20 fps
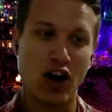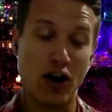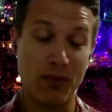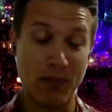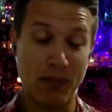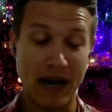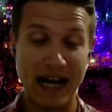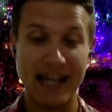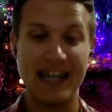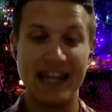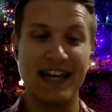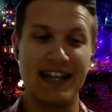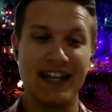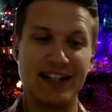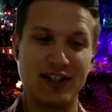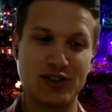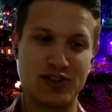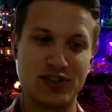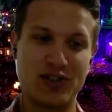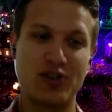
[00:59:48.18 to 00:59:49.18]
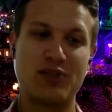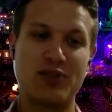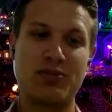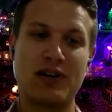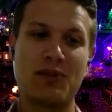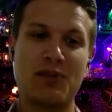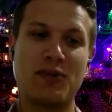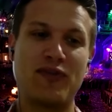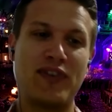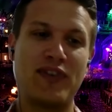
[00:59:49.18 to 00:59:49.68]
on my end, there's no
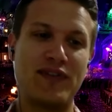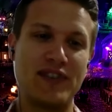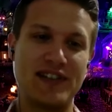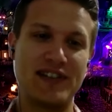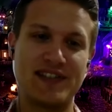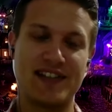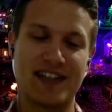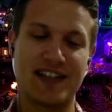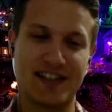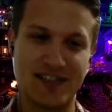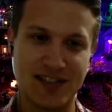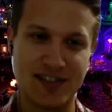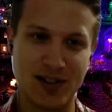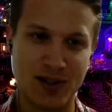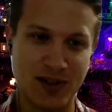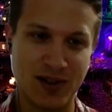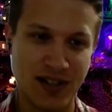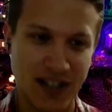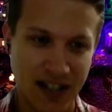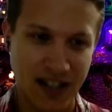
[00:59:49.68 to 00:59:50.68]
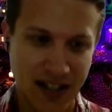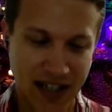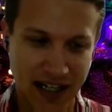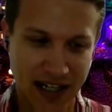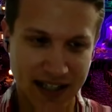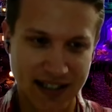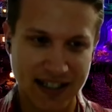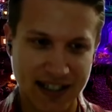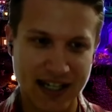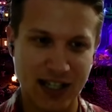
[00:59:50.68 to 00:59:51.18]
Department 56, so
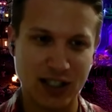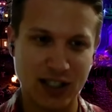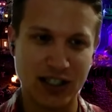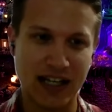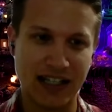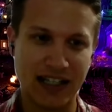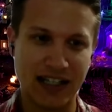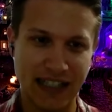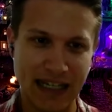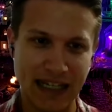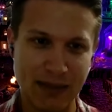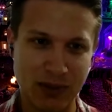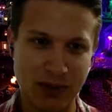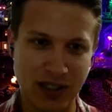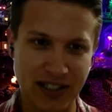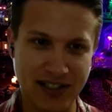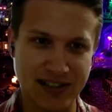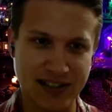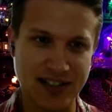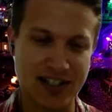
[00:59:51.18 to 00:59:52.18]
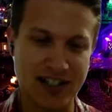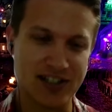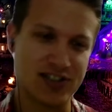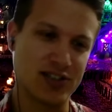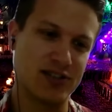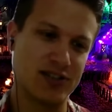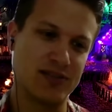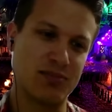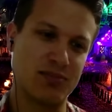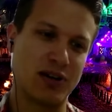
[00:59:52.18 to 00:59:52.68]
I think I'll I'll label it as such
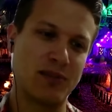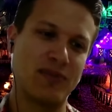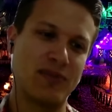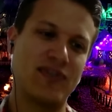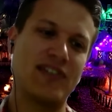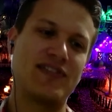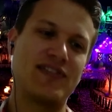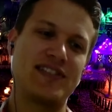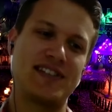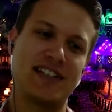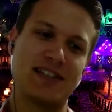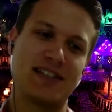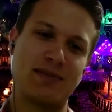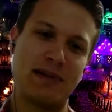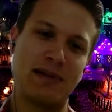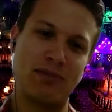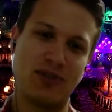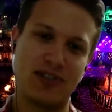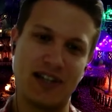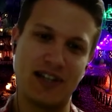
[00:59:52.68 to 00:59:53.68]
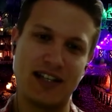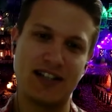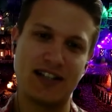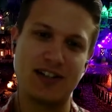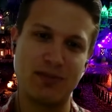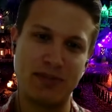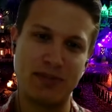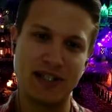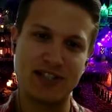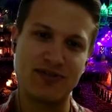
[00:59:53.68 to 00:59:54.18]
so Department 56 people can get
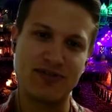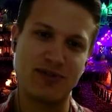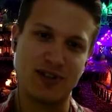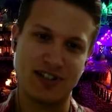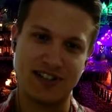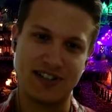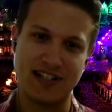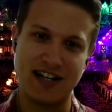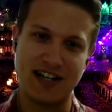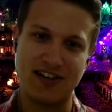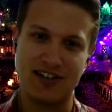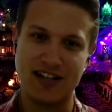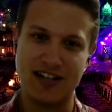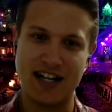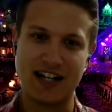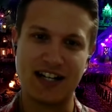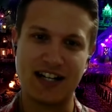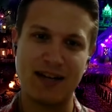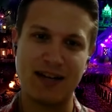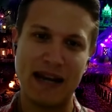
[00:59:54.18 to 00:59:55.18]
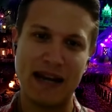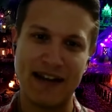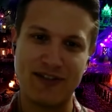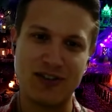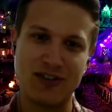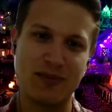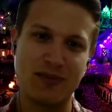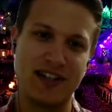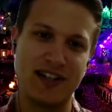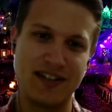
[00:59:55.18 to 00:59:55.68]
their pitchforks down and not come
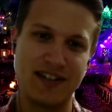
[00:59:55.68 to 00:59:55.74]
after me.